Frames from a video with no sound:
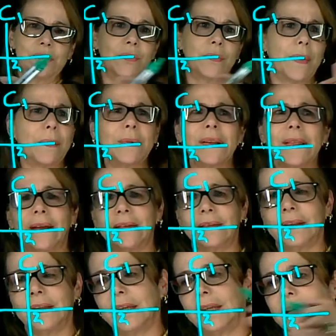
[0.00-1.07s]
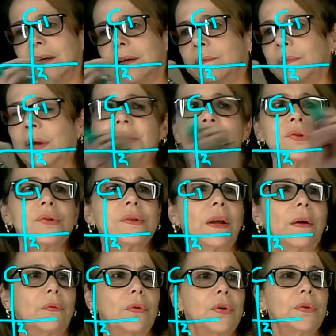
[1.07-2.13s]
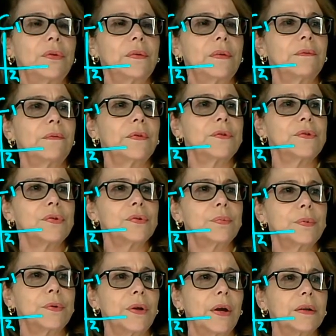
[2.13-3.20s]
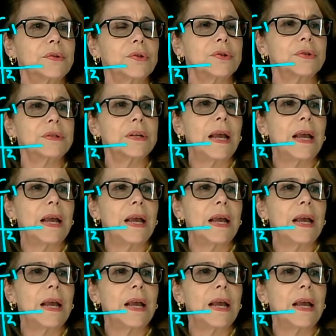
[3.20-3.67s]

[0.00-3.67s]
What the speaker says: Remember that the convention that we use in Fischer projection